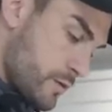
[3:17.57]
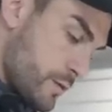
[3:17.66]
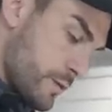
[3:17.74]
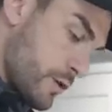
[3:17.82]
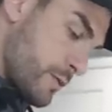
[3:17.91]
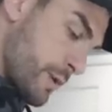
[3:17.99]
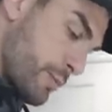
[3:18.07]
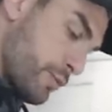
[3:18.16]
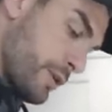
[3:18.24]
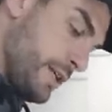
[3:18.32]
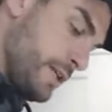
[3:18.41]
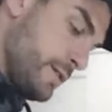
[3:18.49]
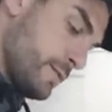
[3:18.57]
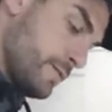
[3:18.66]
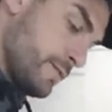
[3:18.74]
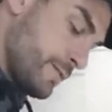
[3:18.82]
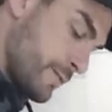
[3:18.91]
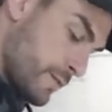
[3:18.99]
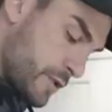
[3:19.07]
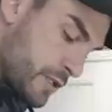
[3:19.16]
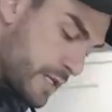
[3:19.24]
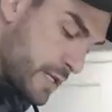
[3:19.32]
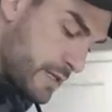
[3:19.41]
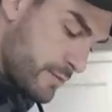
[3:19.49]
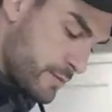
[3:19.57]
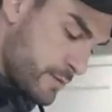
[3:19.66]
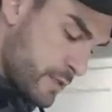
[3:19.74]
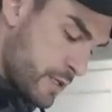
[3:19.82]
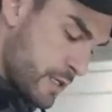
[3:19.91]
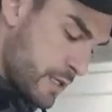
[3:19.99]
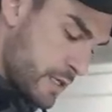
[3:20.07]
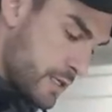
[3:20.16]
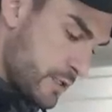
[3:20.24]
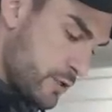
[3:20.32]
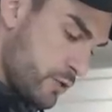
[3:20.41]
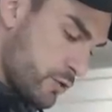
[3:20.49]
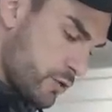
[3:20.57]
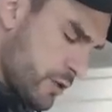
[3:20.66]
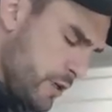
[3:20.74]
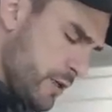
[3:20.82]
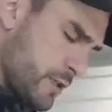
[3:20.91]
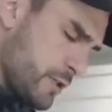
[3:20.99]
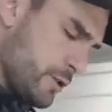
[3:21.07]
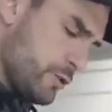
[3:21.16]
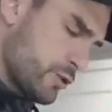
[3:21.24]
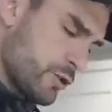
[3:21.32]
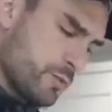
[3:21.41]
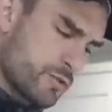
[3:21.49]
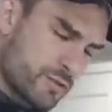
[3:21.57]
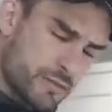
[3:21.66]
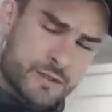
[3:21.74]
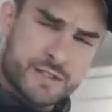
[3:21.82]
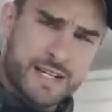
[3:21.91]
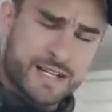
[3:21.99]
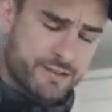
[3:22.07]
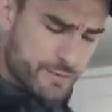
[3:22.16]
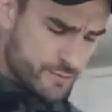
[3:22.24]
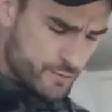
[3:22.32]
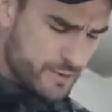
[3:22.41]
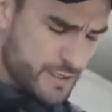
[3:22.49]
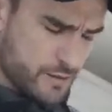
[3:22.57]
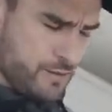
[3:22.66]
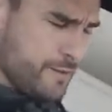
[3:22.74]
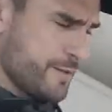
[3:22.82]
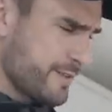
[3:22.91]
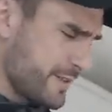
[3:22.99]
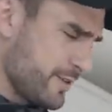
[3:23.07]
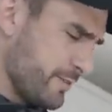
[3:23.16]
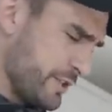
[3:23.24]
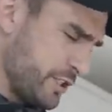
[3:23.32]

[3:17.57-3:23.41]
We've got my pre, which again is two scoops of 10 grams. Wow, I got on my